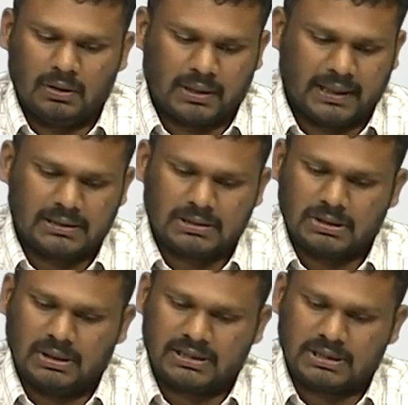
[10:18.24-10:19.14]
Okay,
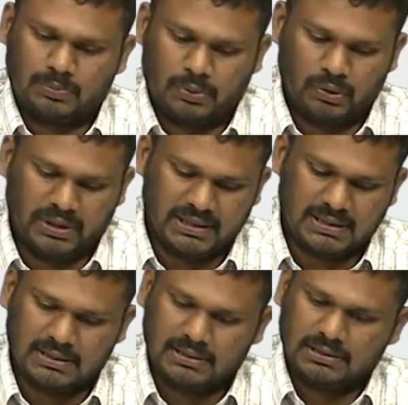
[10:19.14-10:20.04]
so let us prove
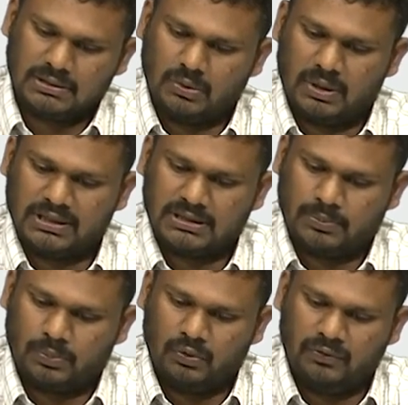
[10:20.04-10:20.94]
this. So, what is the
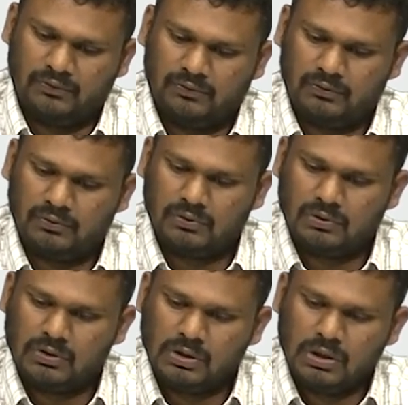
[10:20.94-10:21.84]
proof?
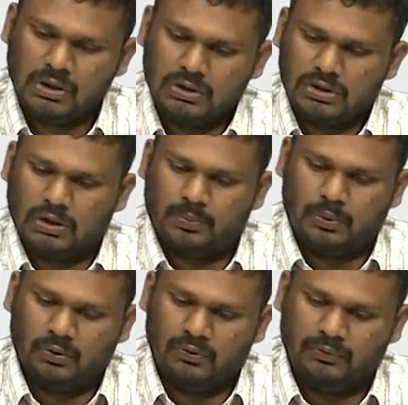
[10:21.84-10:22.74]
So, the
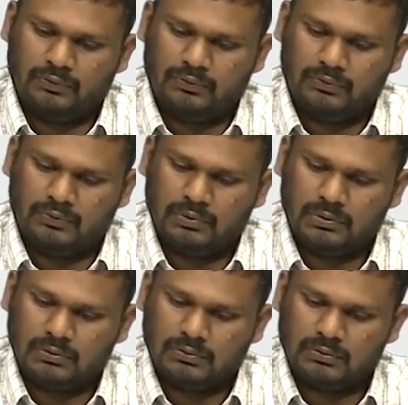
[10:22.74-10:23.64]
proof,
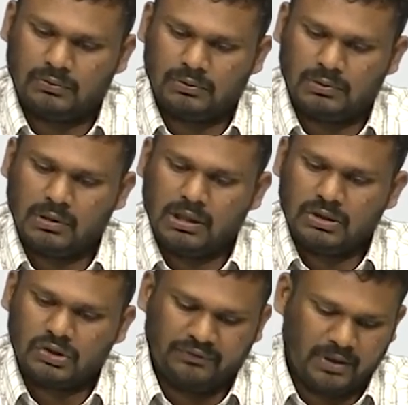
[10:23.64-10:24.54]

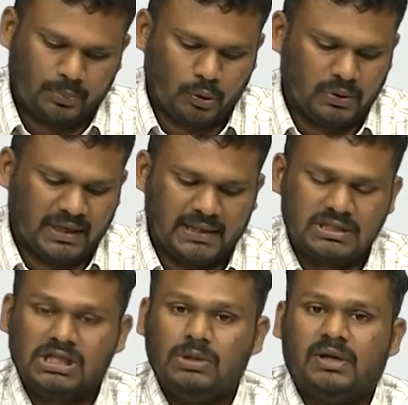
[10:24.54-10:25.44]
so we prove that
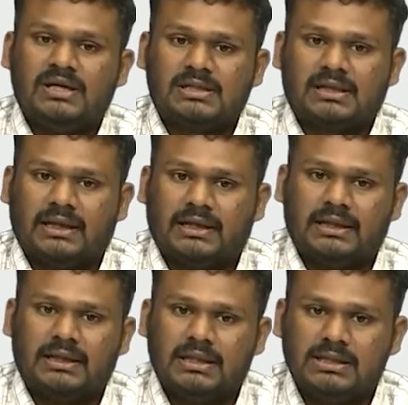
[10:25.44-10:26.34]
Gy is
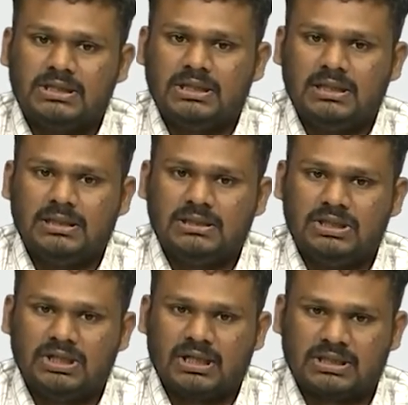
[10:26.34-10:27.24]
contained in G,
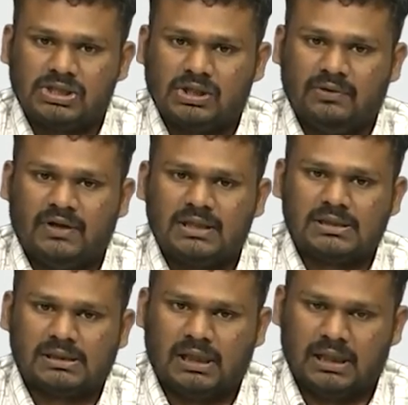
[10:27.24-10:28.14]
Gx, G
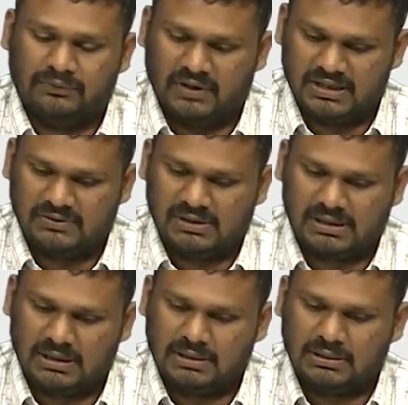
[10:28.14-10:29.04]
inverse and vice
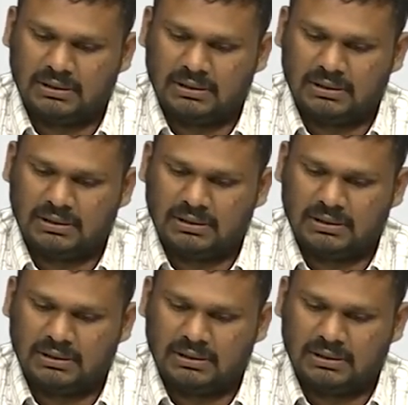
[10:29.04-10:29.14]
versa.